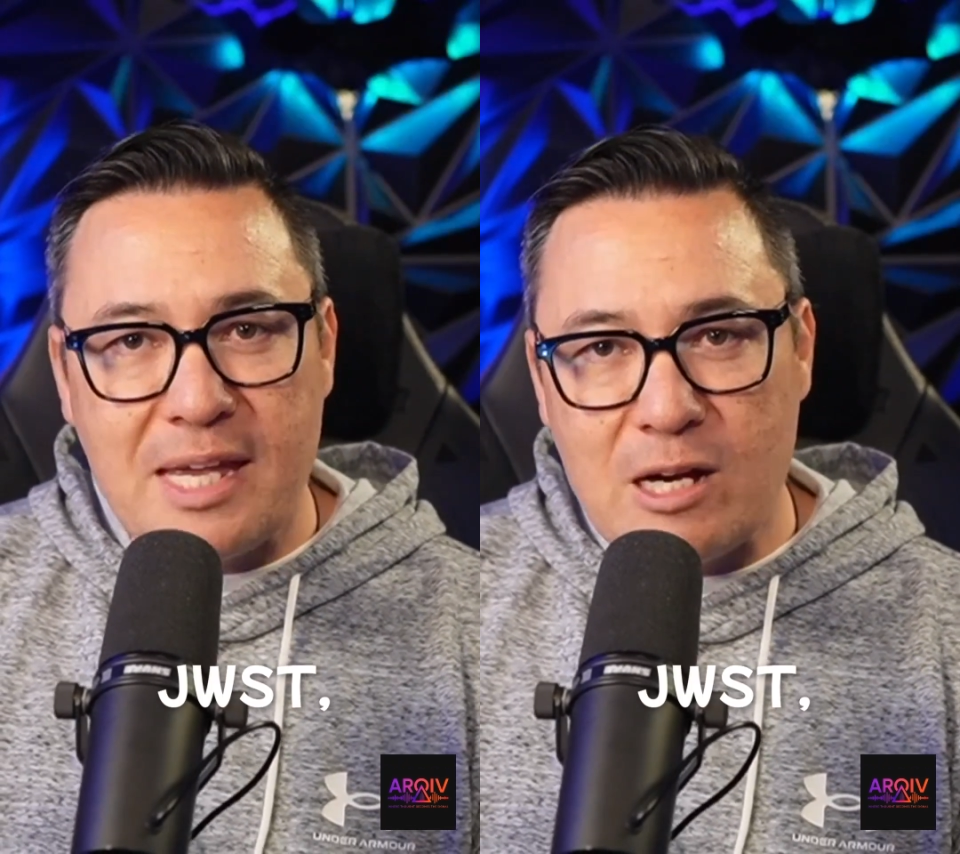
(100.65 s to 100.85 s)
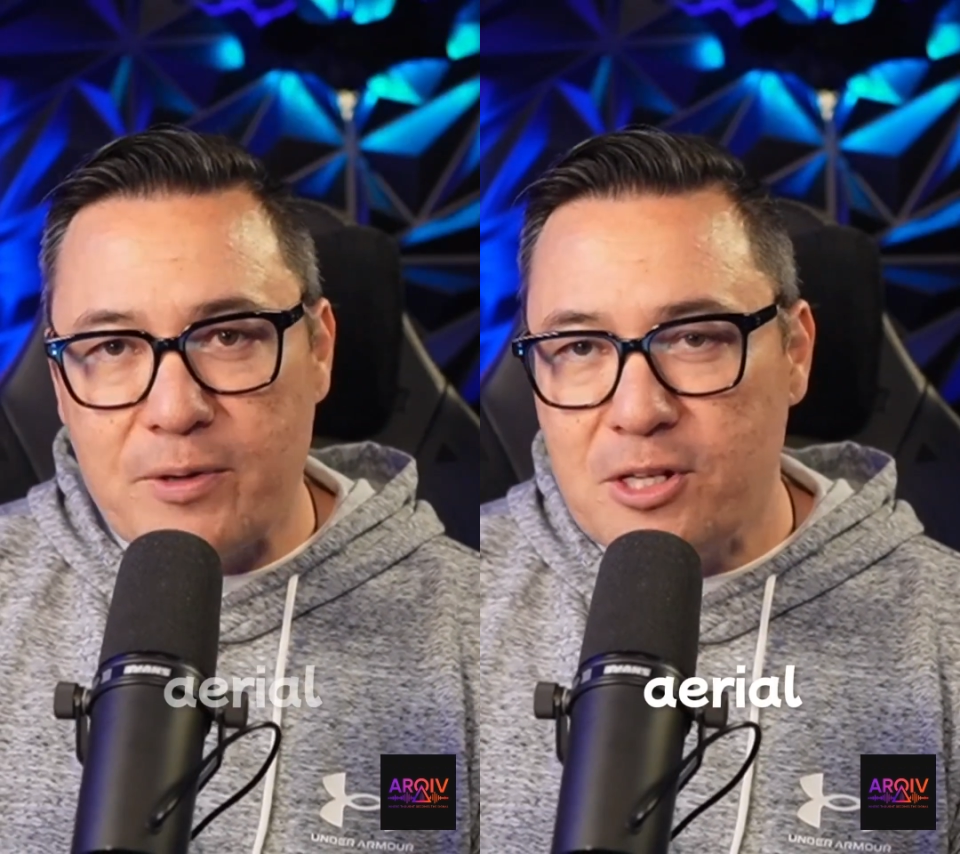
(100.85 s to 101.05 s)

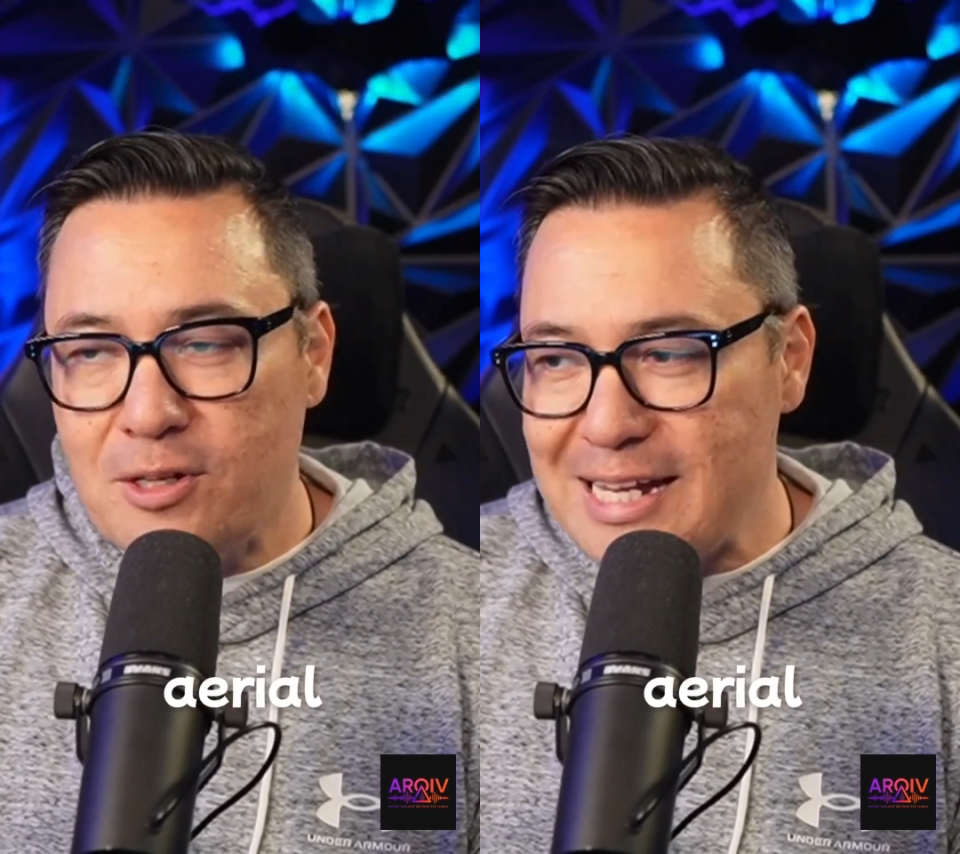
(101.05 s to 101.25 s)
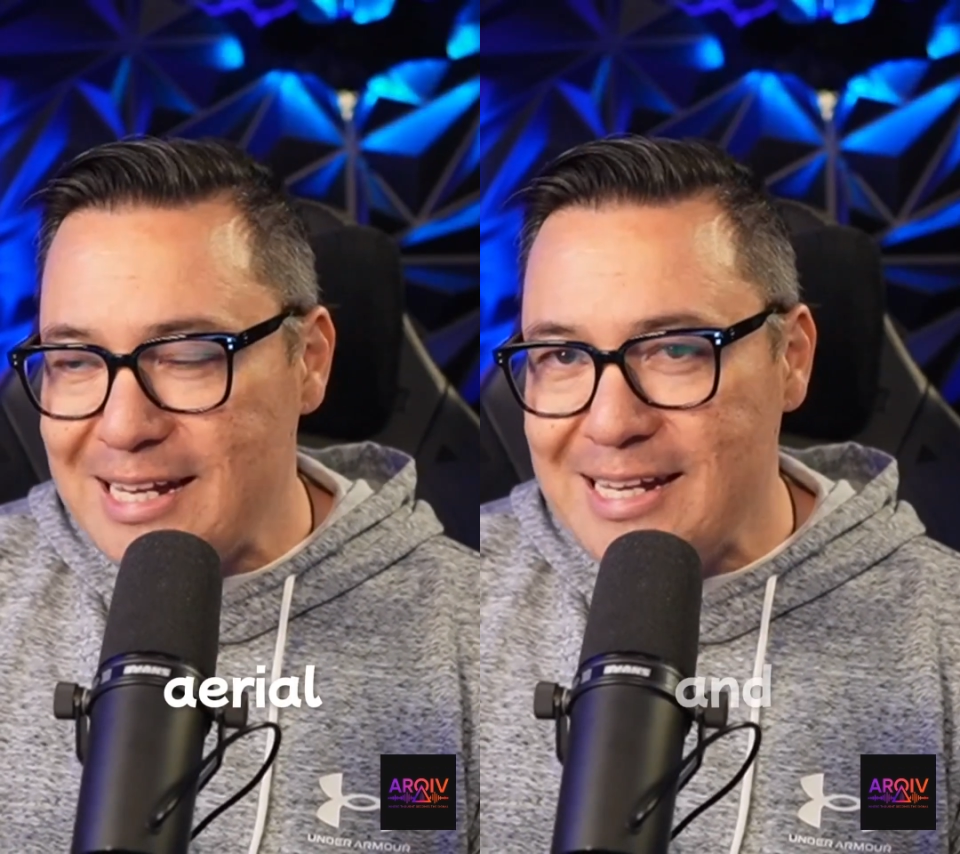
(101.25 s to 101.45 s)

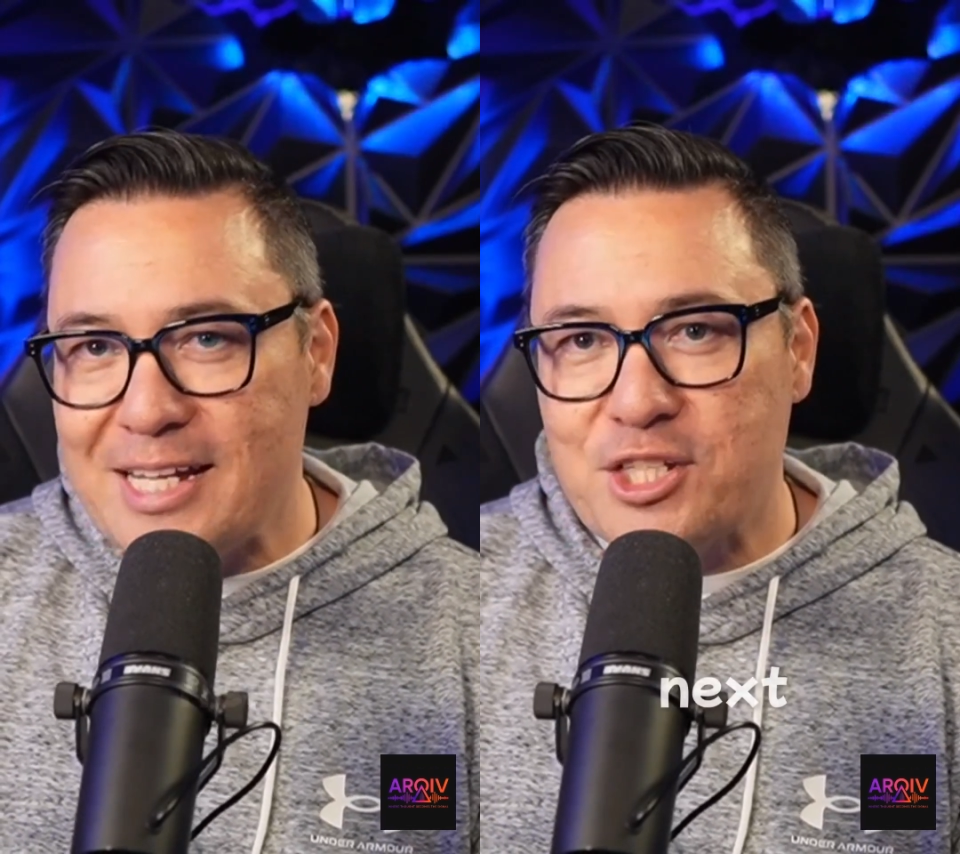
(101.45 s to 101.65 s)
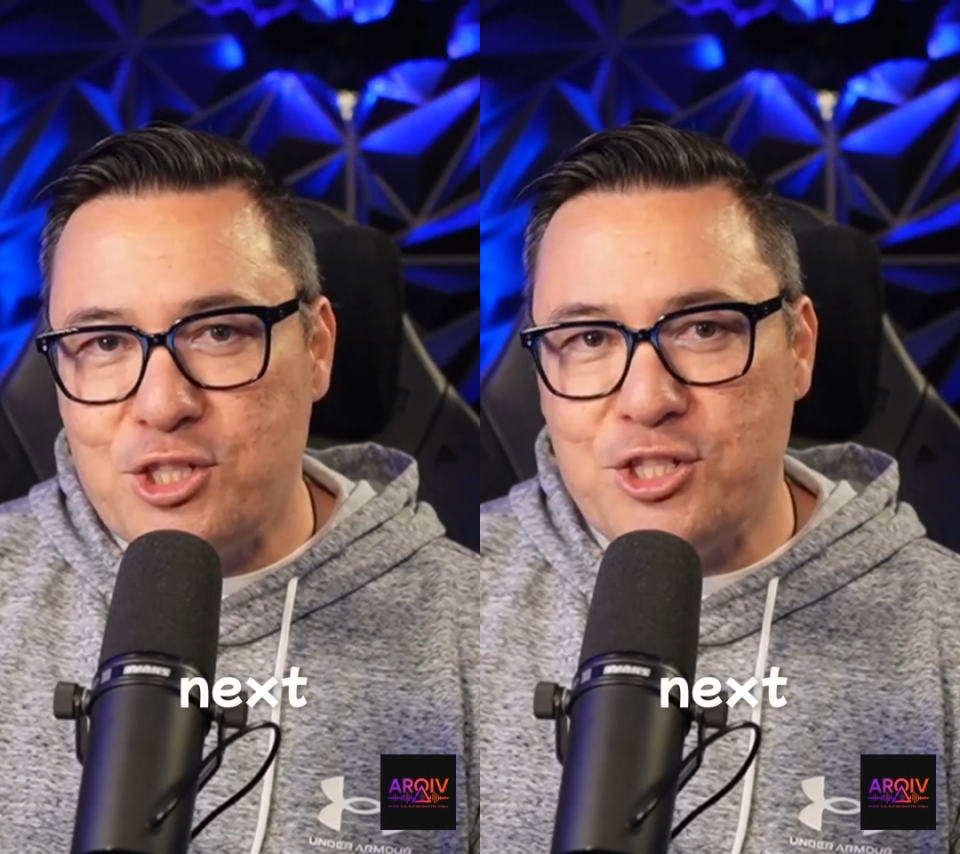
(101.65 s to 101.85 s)
Ariel and
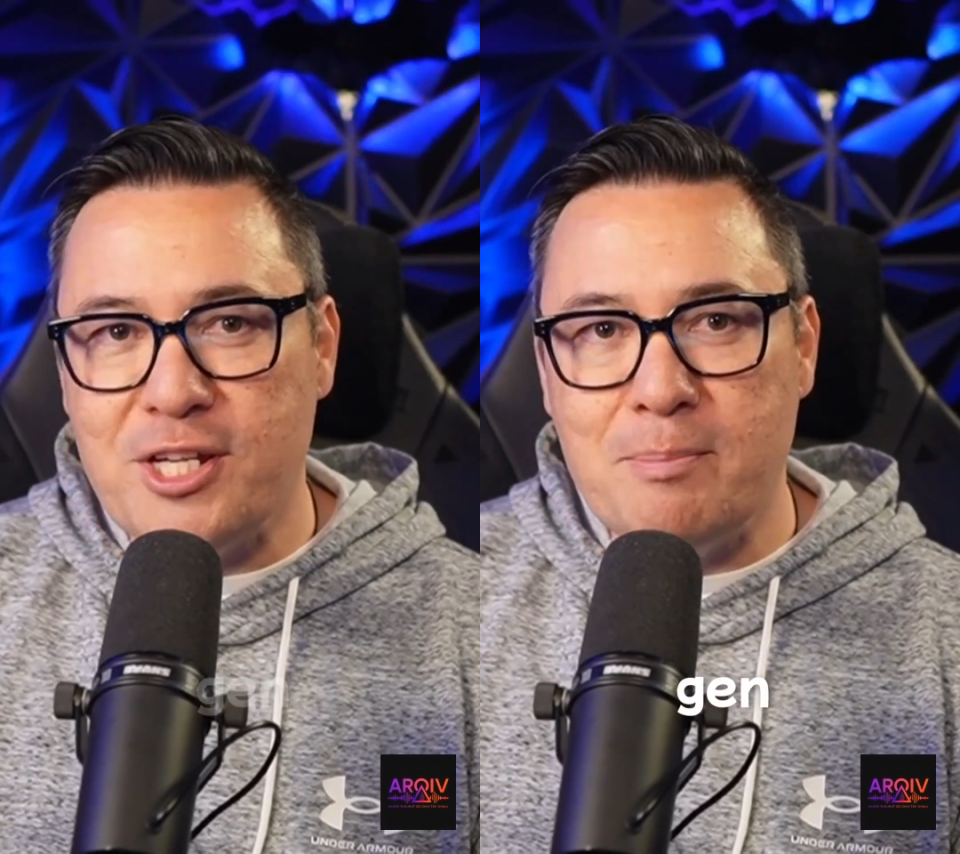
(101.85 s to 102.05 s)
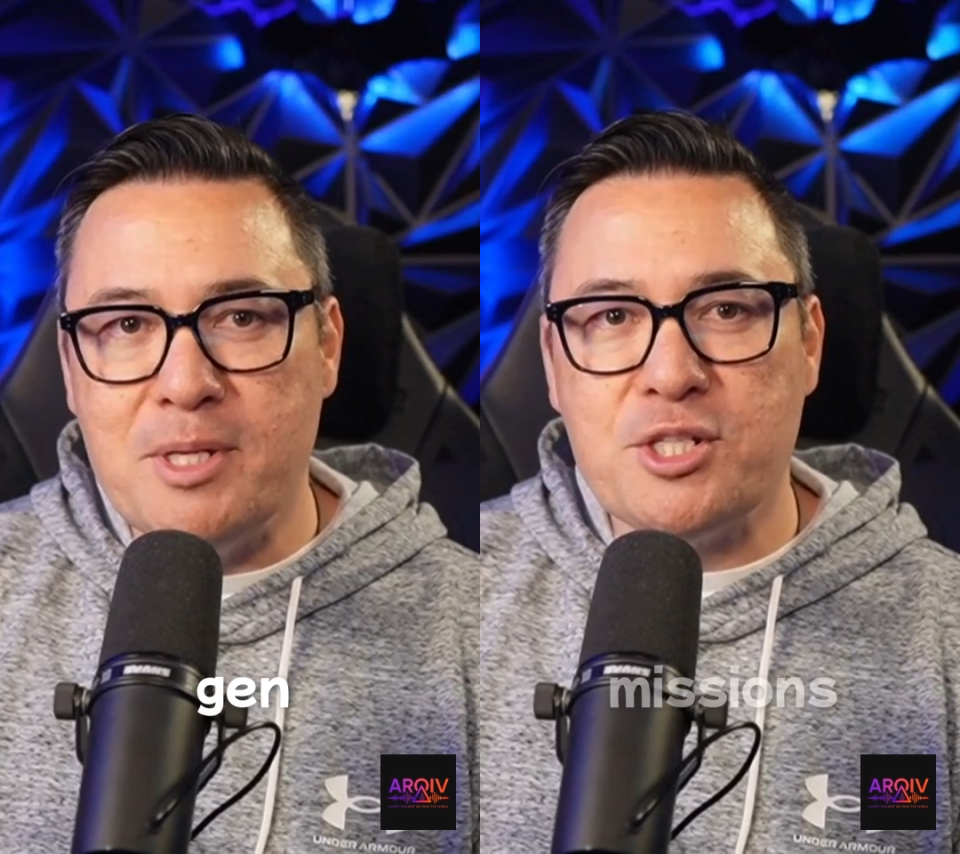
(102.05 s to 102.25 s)
next
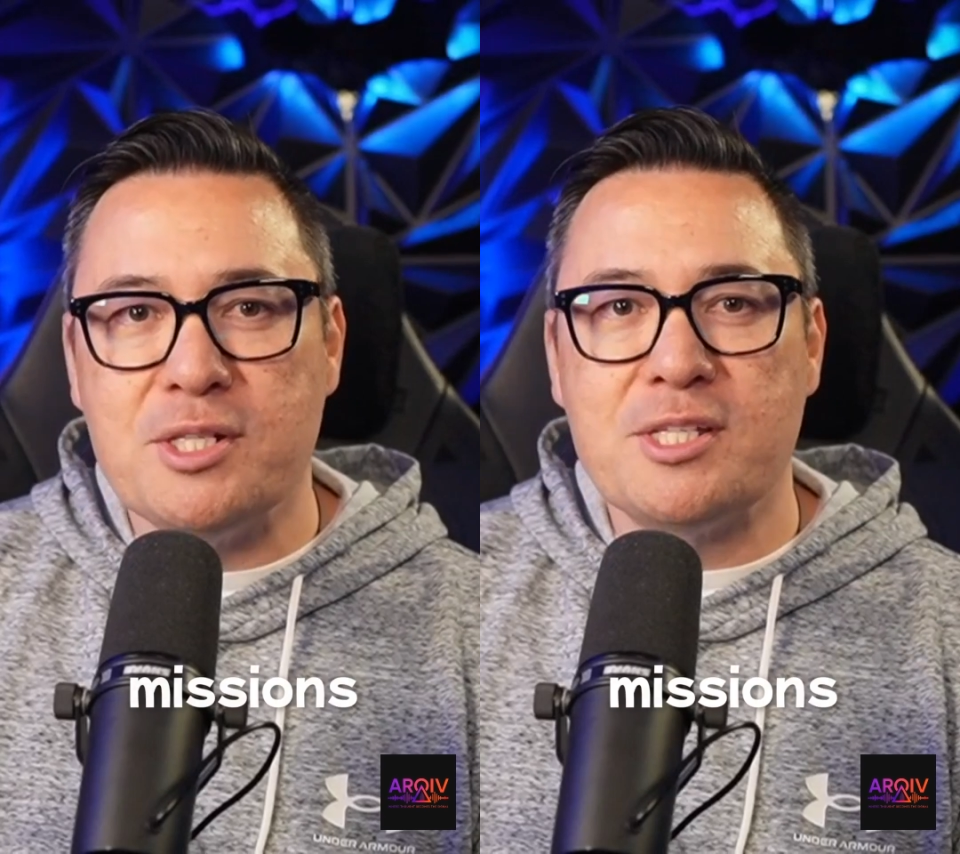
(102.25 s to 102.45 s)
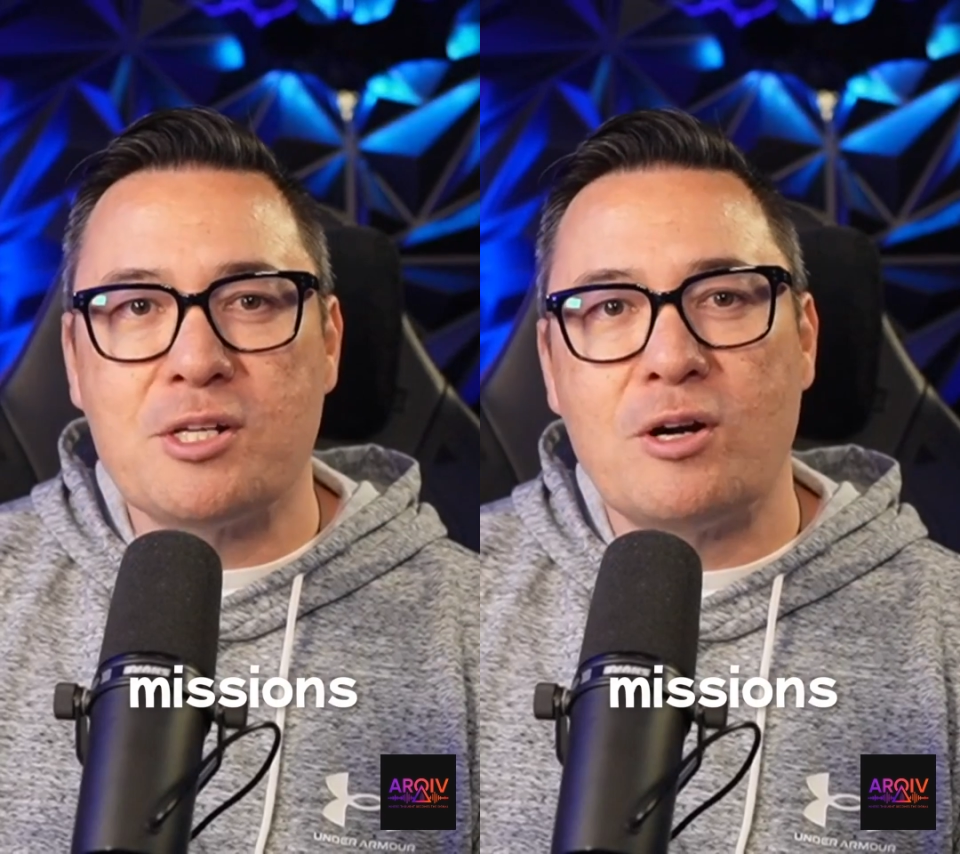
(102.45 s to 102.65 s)
gen missions